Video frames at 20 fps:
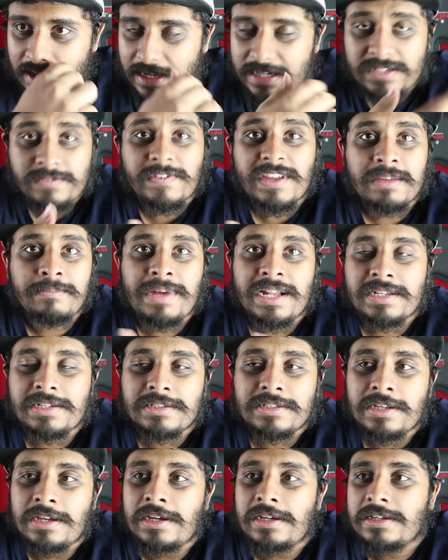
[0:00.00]
I just think it
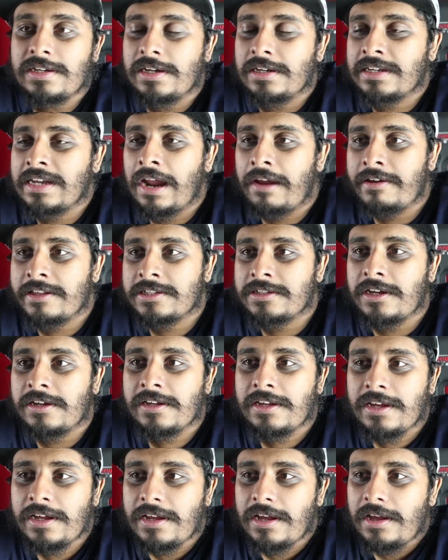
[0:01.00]
matches her
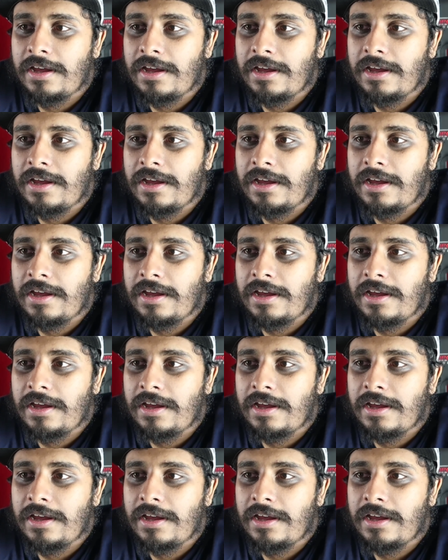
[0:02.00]
character.